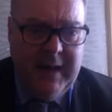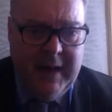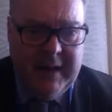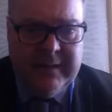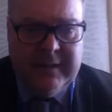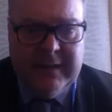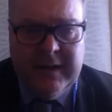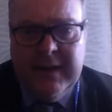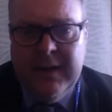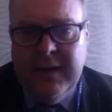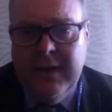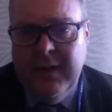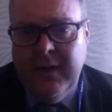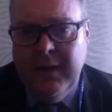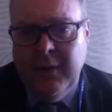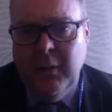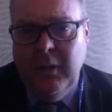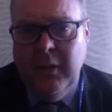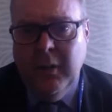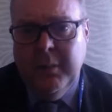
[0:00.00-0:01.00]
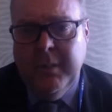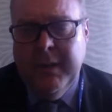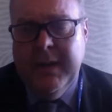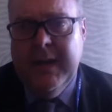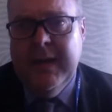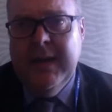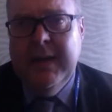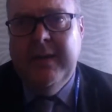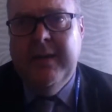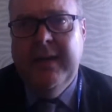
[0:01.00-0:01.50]
Hesse will
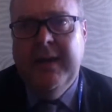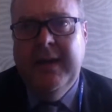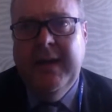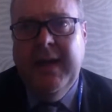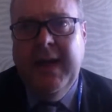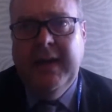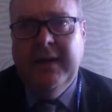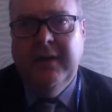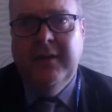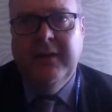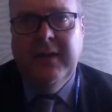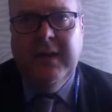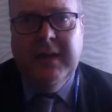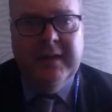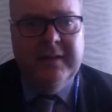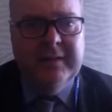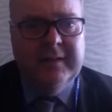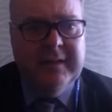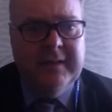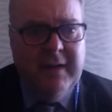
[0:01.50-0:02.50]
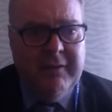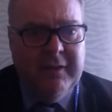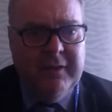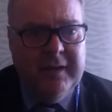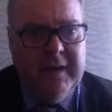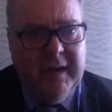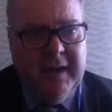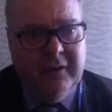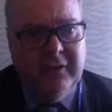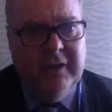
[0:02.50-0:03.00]
be the head of year
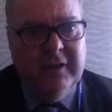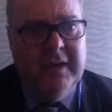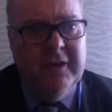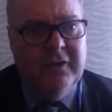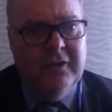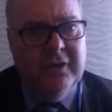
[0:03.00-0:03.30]
7 next year.